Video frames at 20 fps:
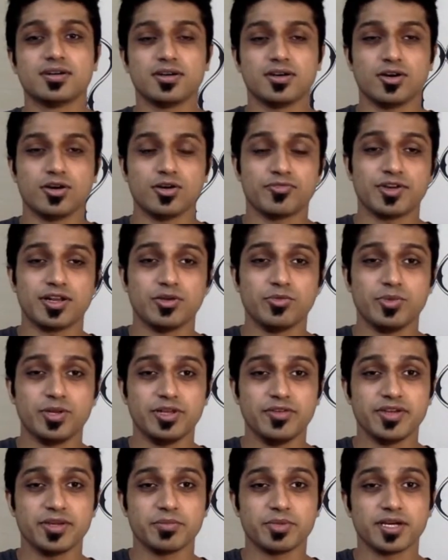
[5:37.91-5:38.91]
or a fellow
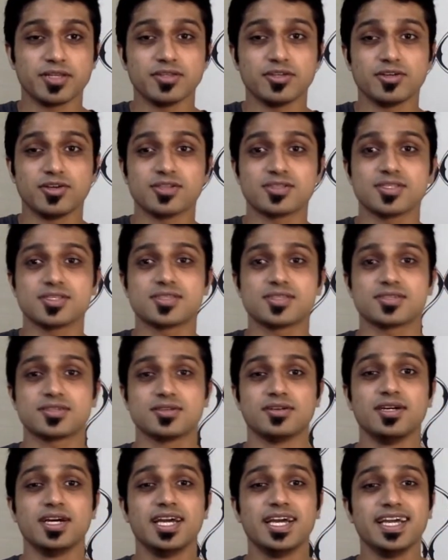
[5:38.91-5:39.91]
believing brother or sister
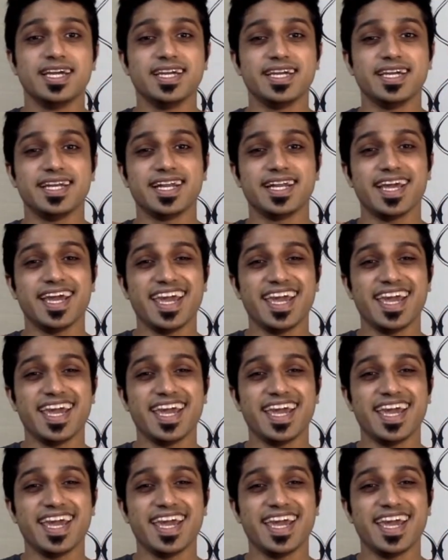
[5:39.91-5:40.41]
in